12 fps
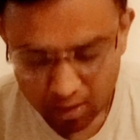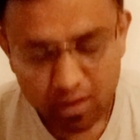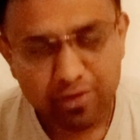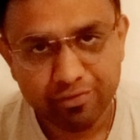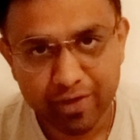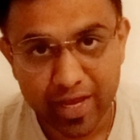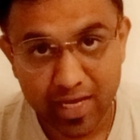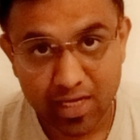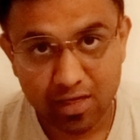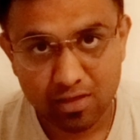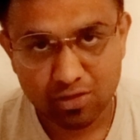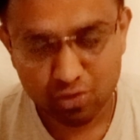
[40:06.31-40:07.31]

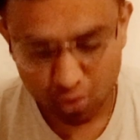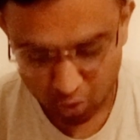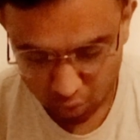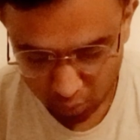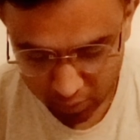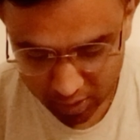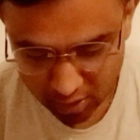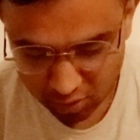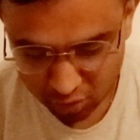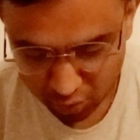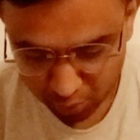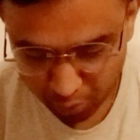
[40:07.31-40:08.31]
Vehicles over
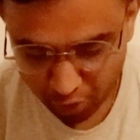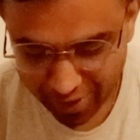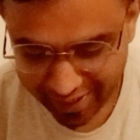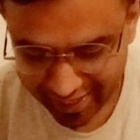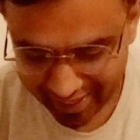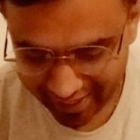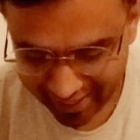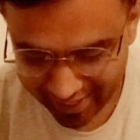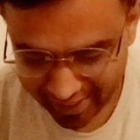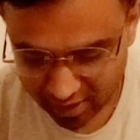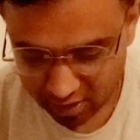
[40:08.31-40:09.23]
2.8